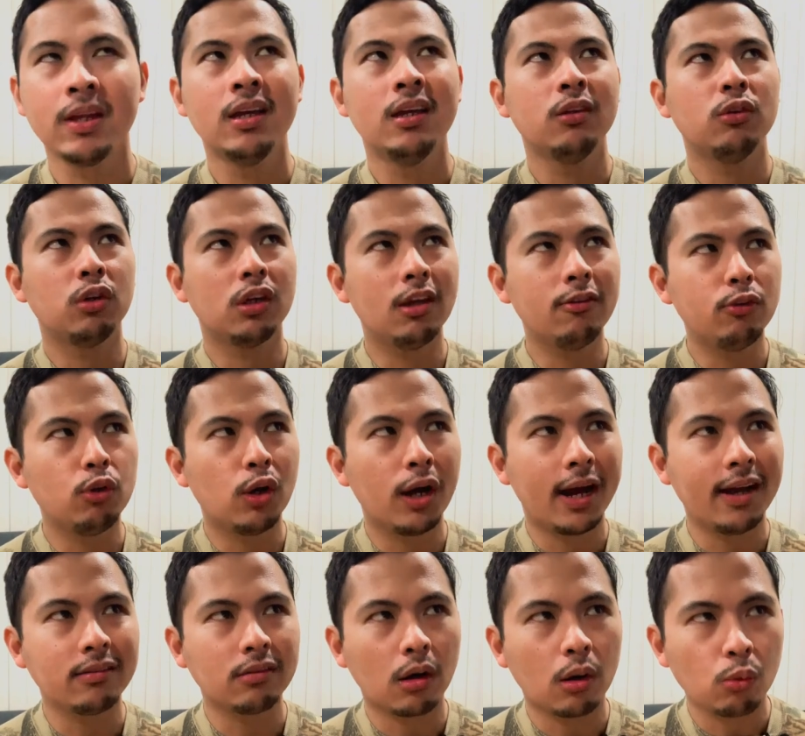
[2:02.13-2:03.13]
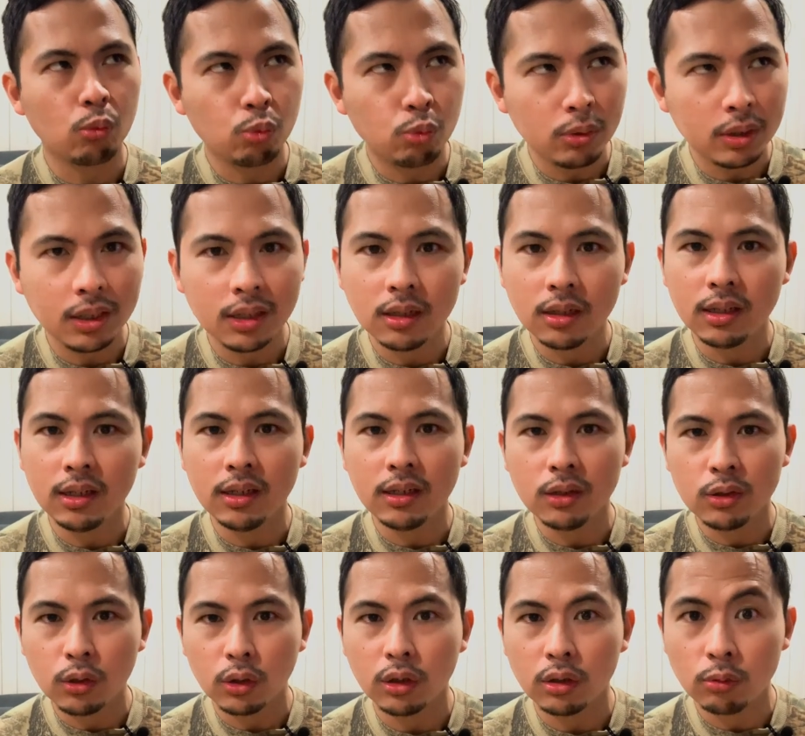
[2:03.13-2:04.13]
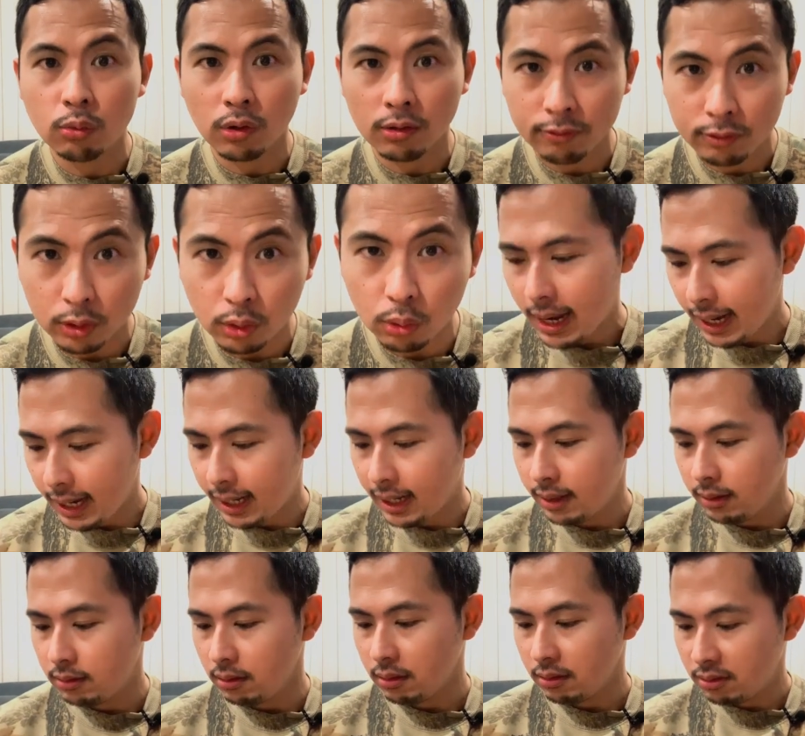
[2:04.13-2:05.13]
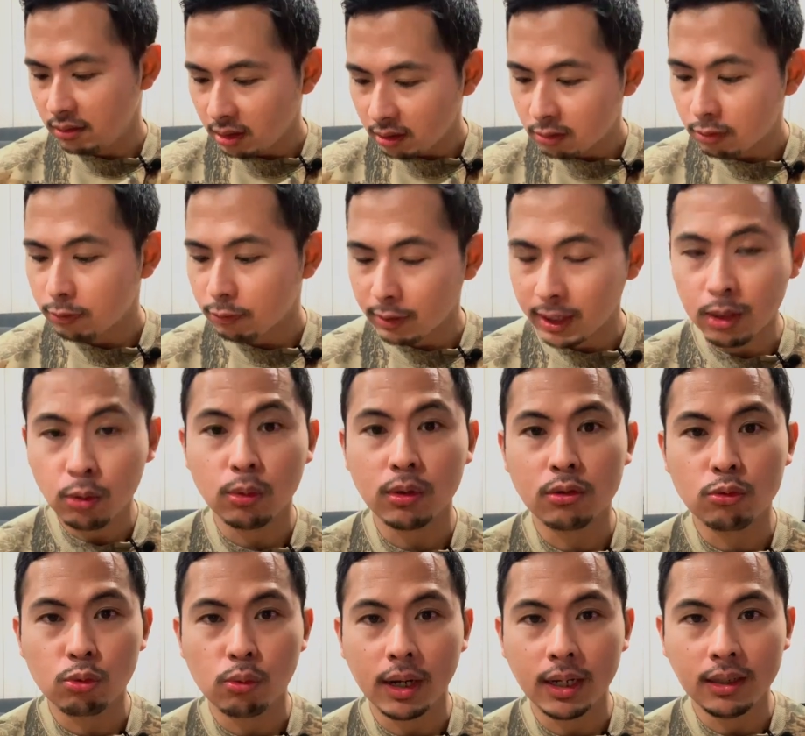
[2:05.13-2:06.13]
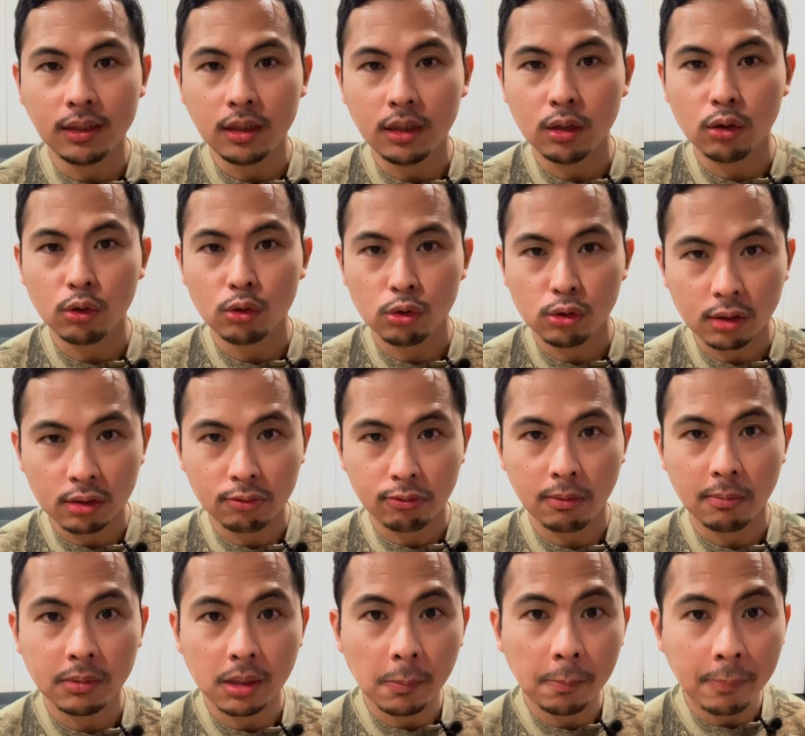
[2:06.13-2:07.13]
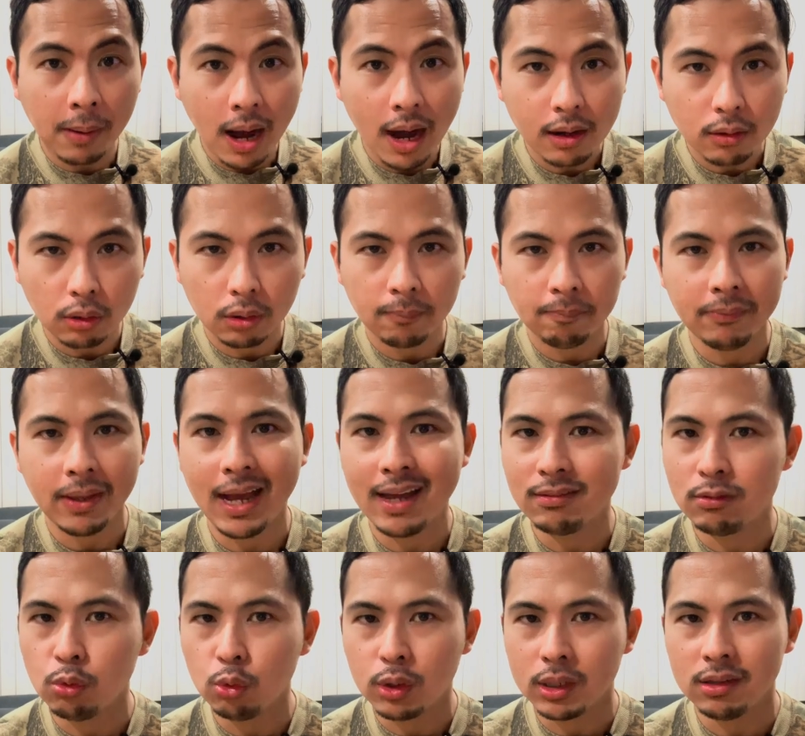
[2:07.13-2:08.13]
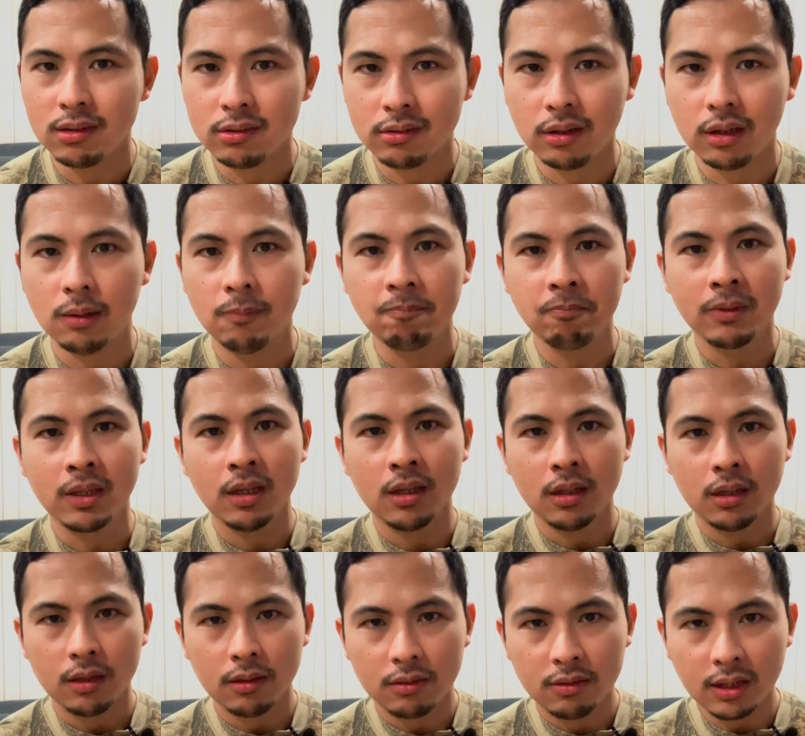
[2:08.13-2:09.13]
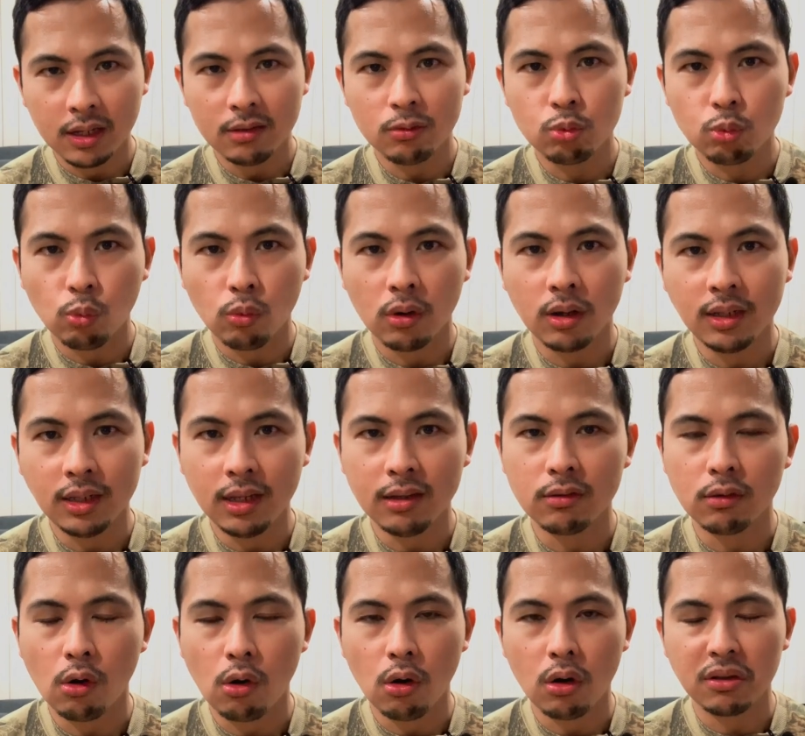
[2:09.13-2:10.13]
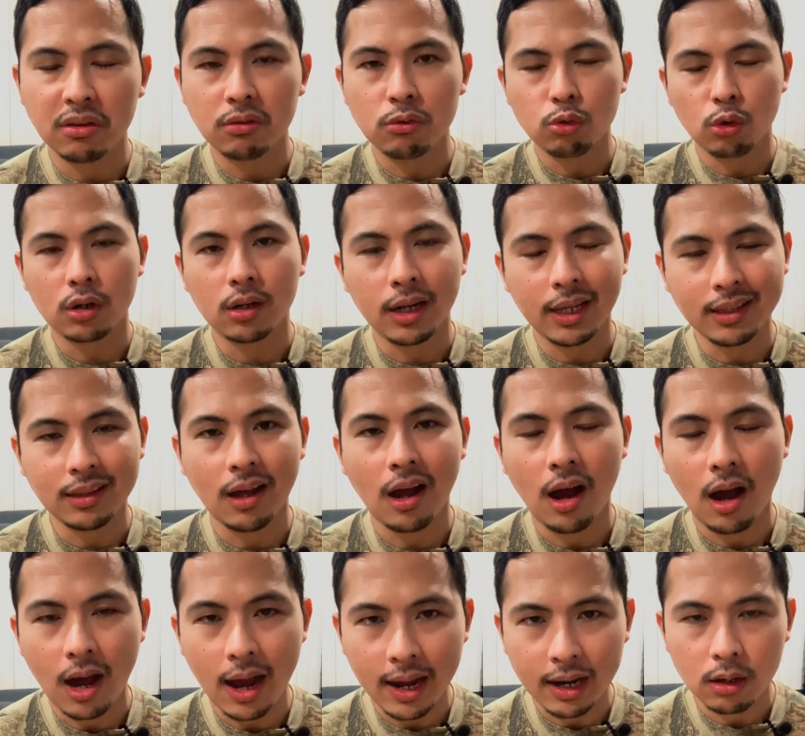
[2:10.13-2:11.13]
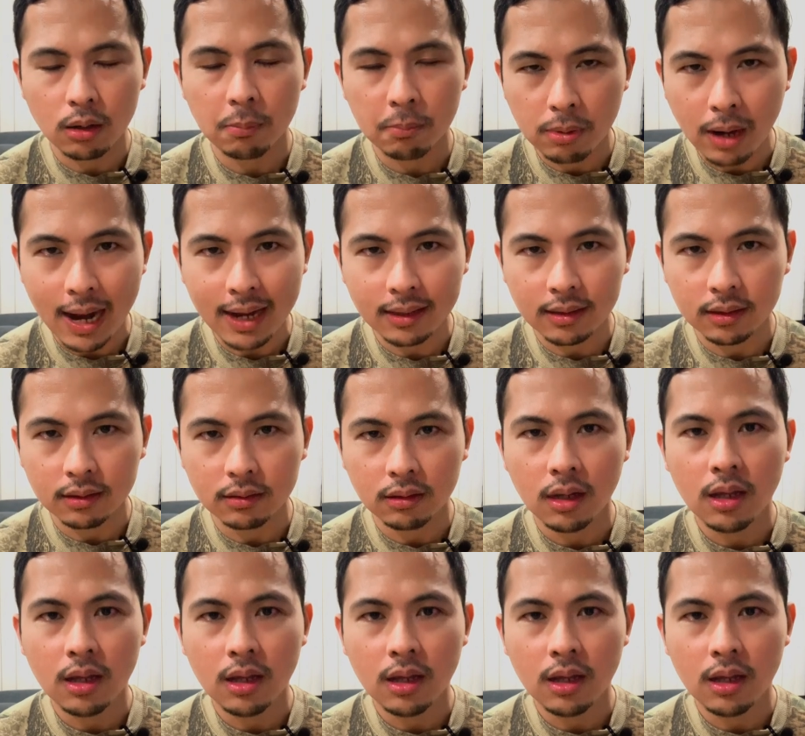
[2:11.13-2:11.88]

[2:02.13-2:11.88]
to give you guys a really good review. And this fragrance right here, just from the bottle, as you can see, this one is on sort of like the higher bracket,